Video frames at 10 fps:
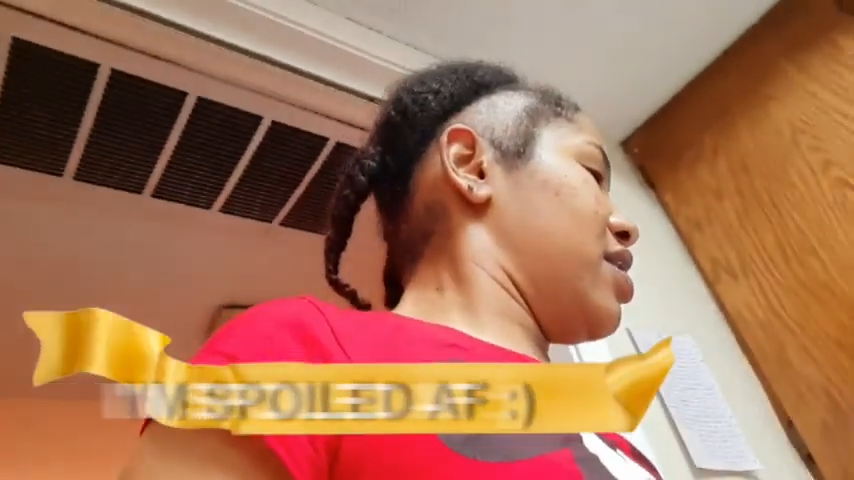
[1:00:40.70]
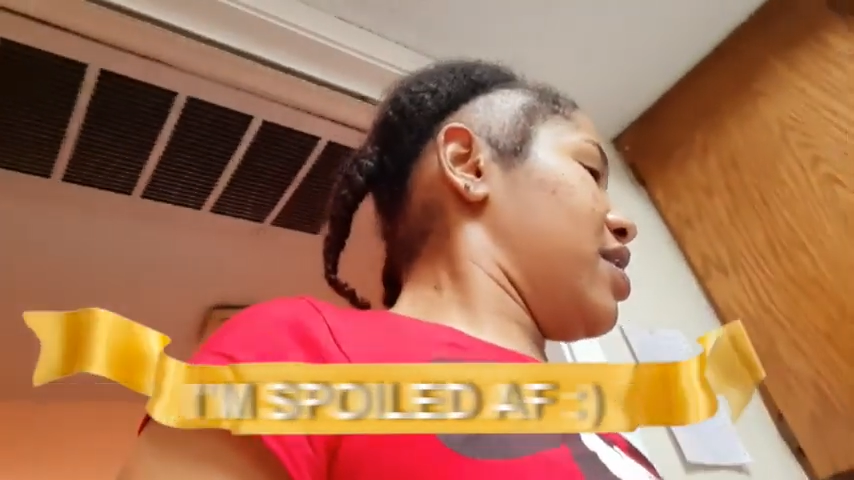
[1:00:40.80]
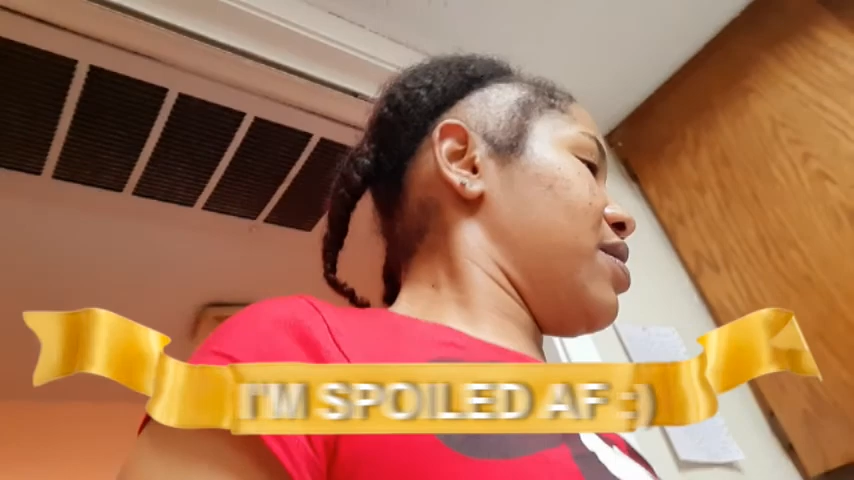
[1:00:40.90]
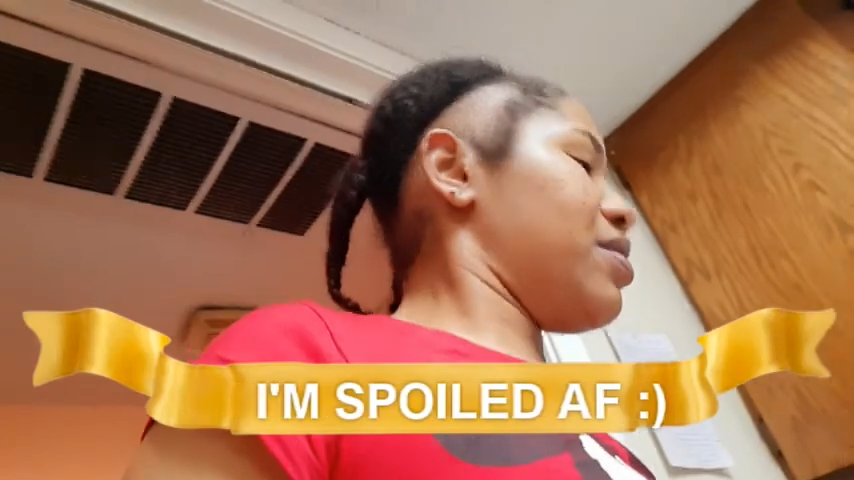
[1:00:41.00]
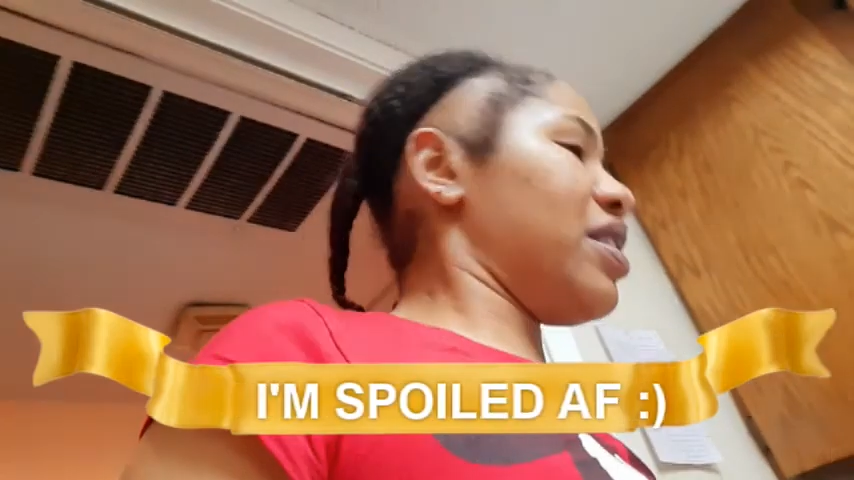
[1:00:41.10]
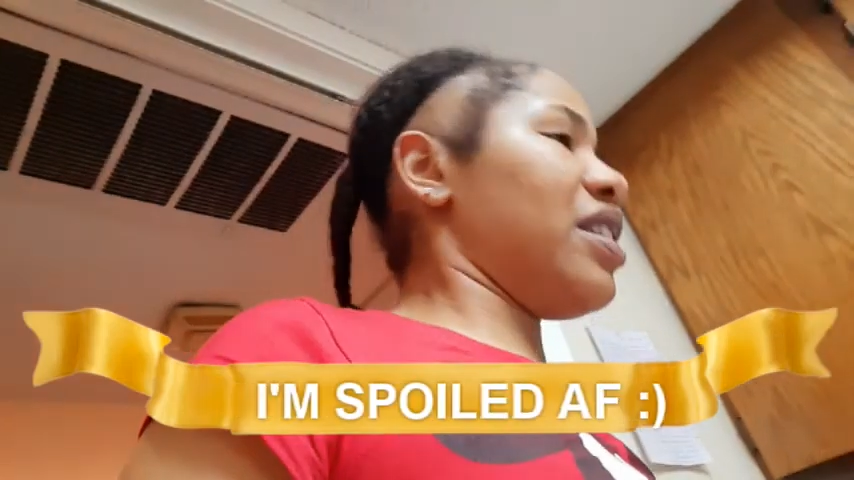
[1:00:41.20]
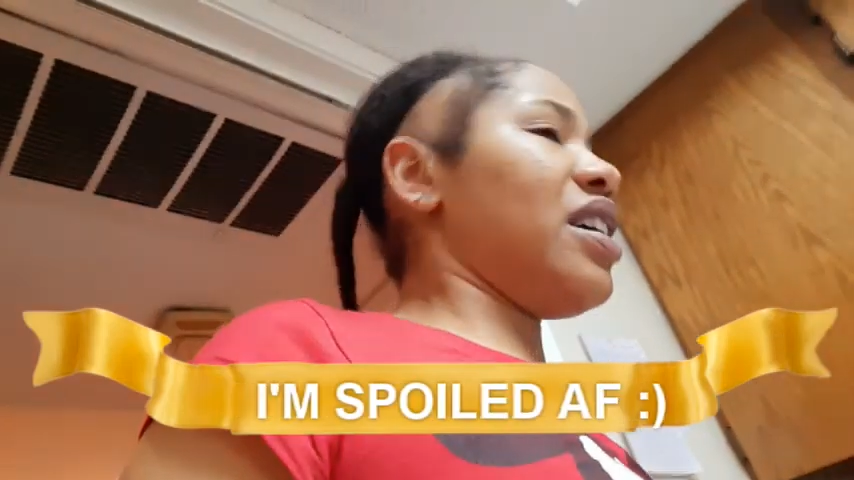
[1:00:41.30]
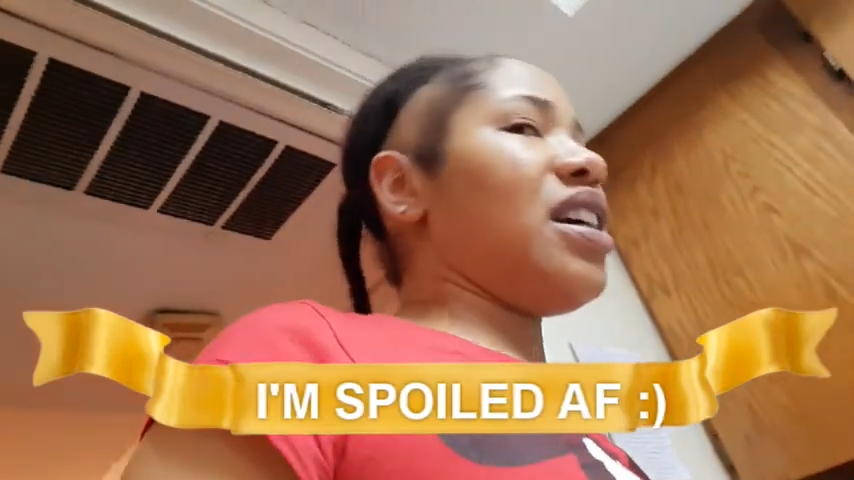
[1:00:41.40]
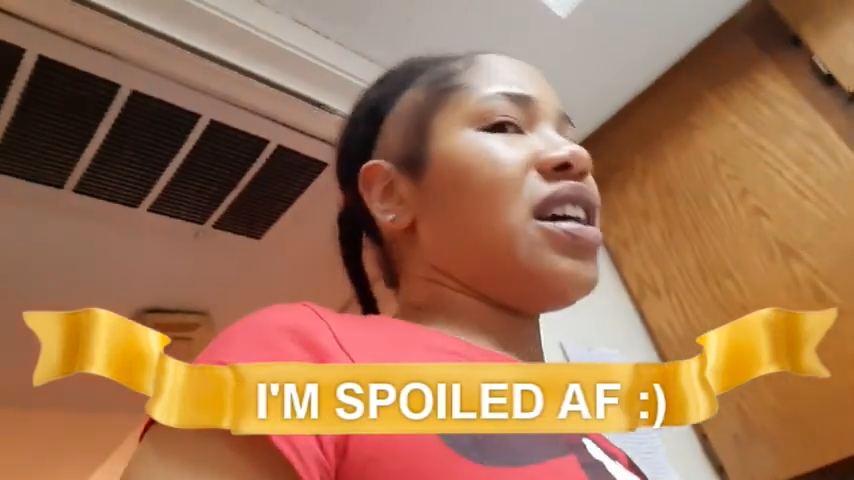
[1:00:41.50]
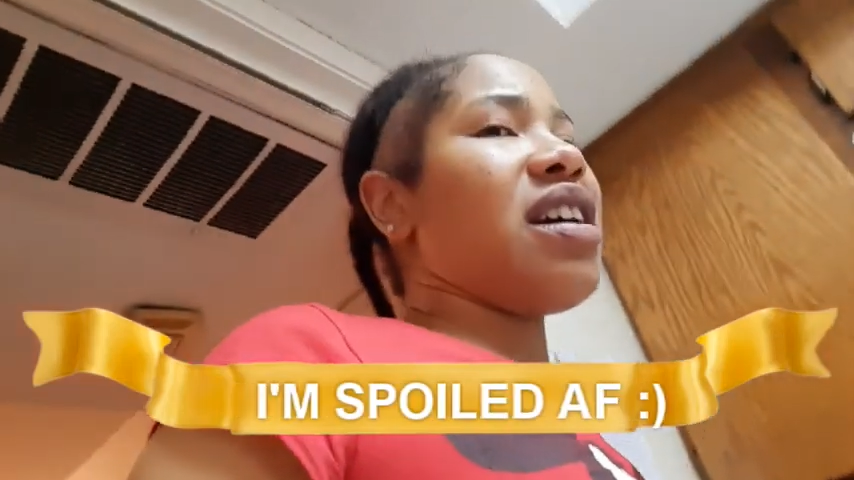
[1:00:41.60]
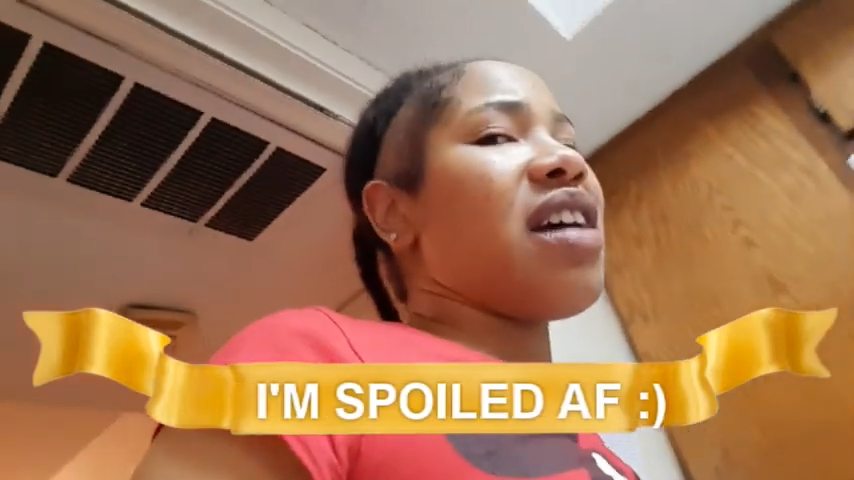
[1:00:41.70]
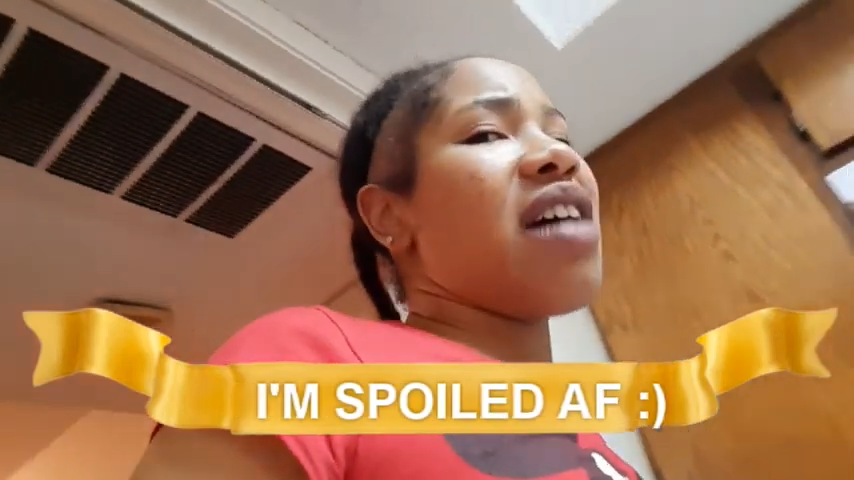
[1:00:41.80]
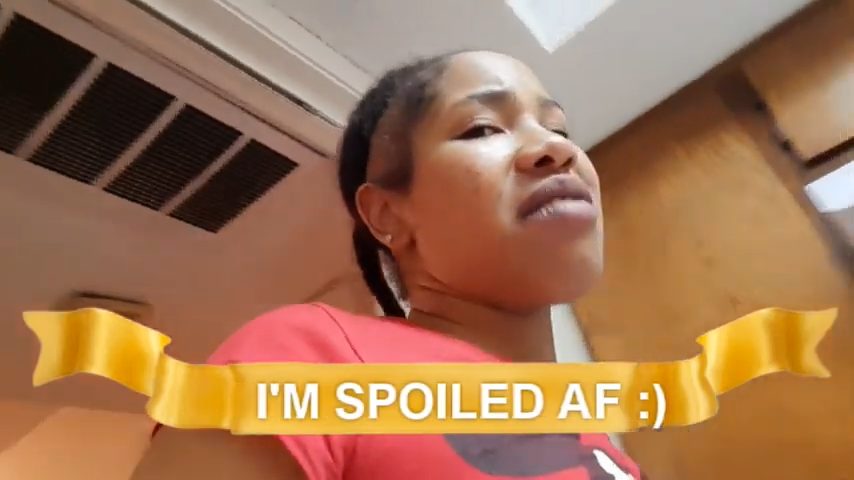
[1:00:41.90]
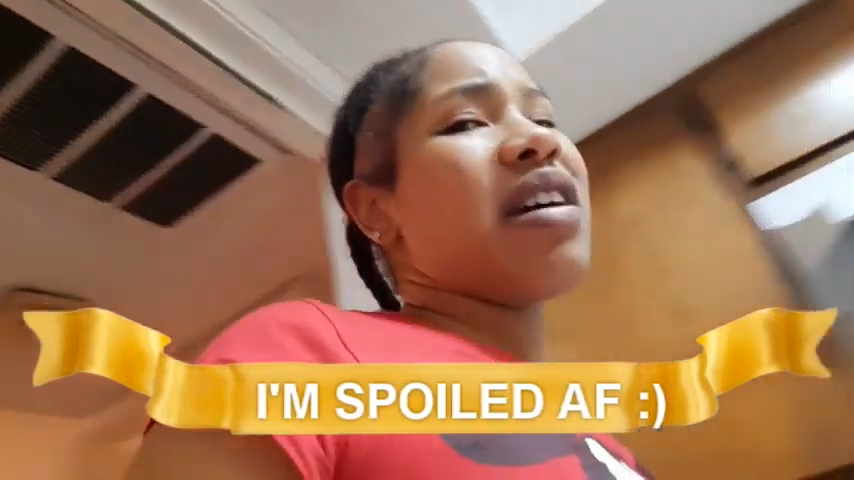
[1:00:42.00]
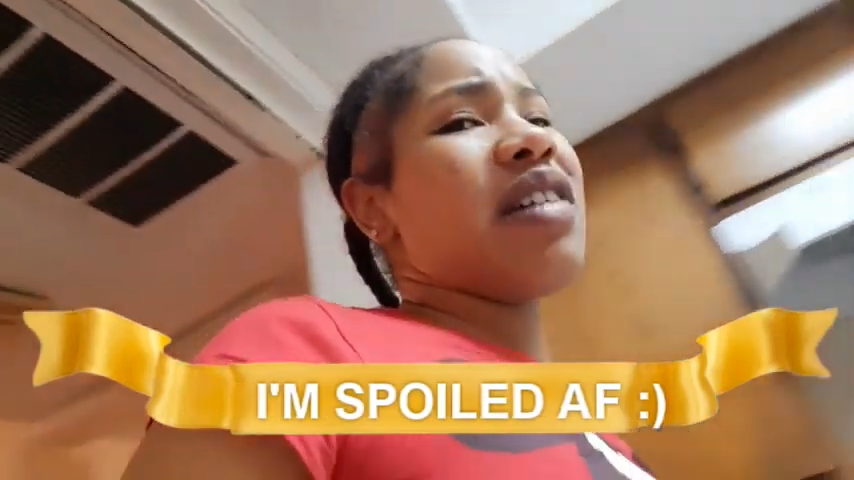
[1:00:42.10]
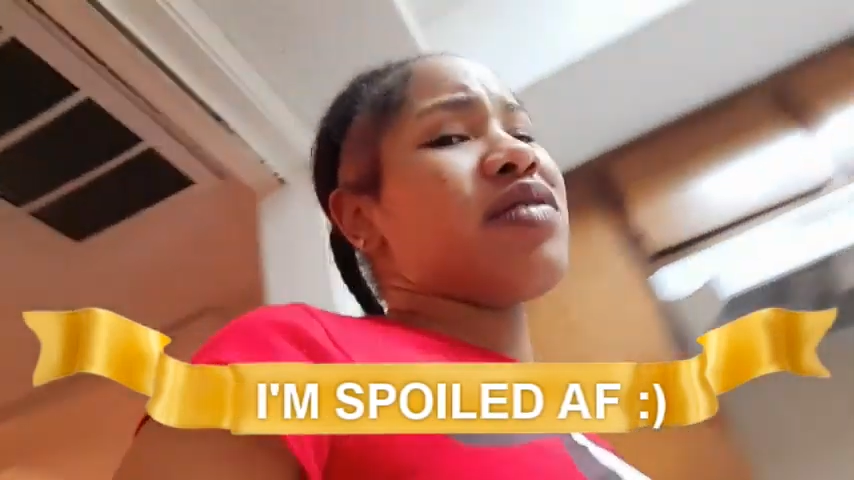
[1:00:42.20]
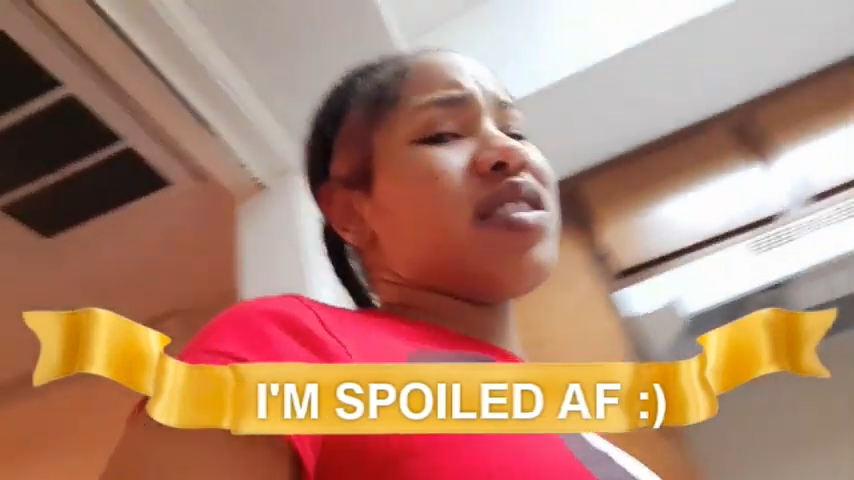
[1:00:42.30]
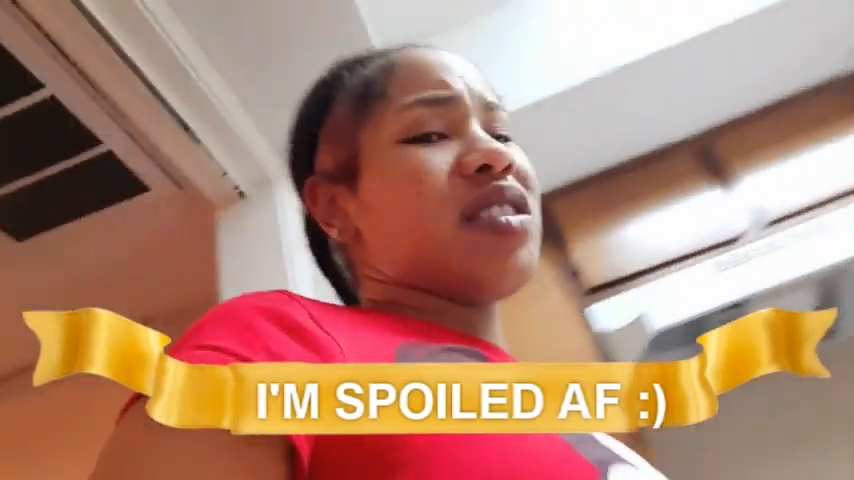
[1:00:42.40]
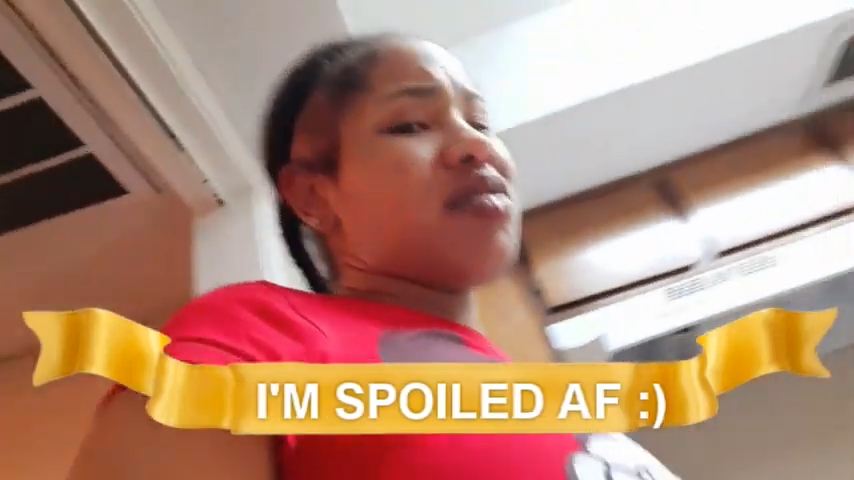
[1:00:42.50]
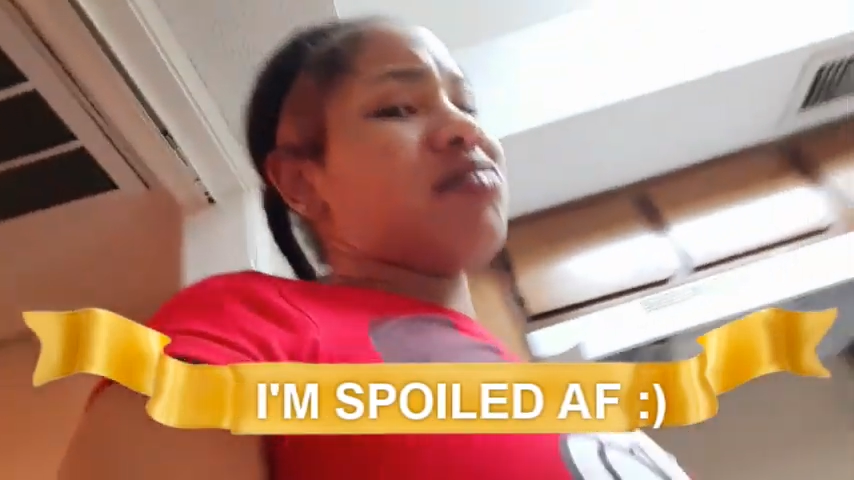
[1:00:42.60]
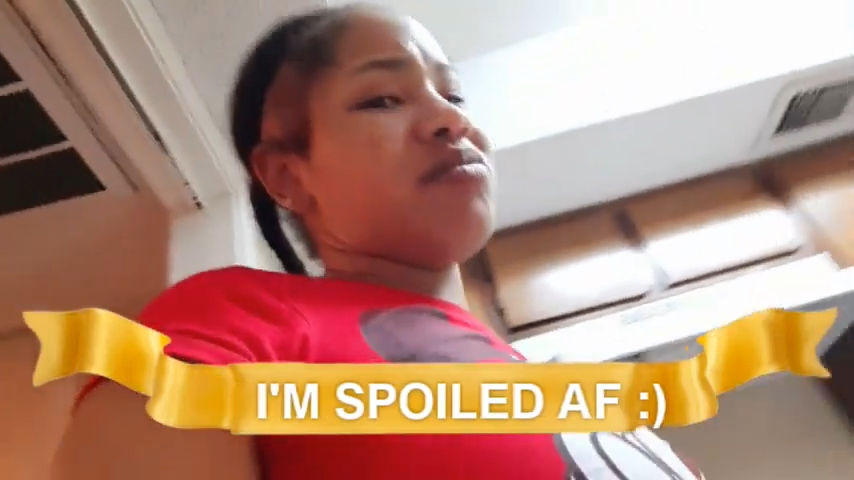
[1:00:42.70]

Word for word: And when he here, I don't have to do